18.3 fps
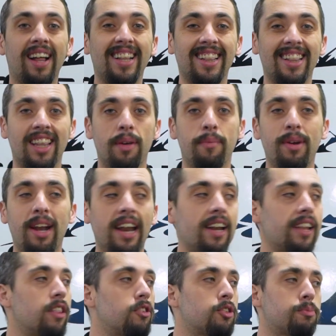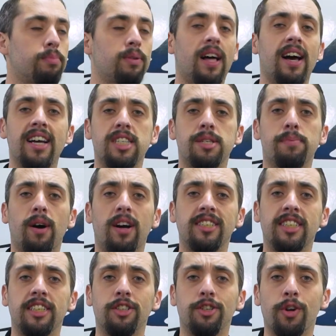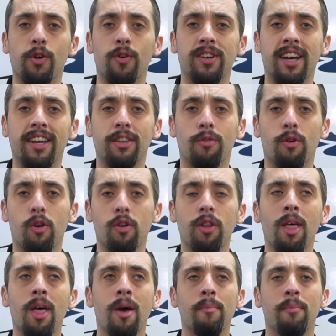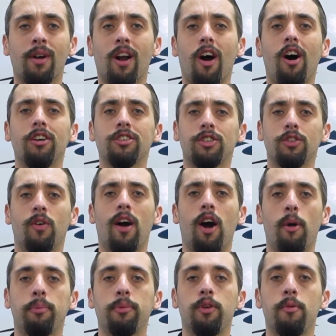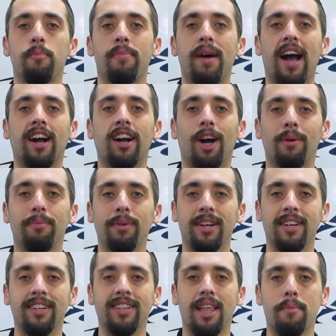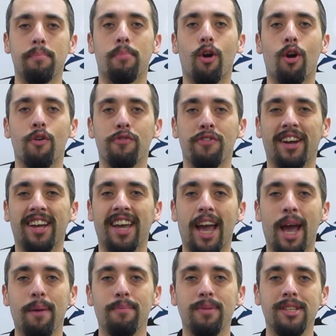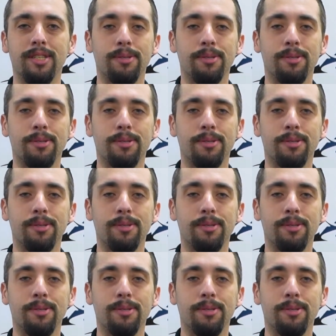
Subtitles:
at eliminating those blind spots as you're going down the road, but also helping you back up into that perfect camping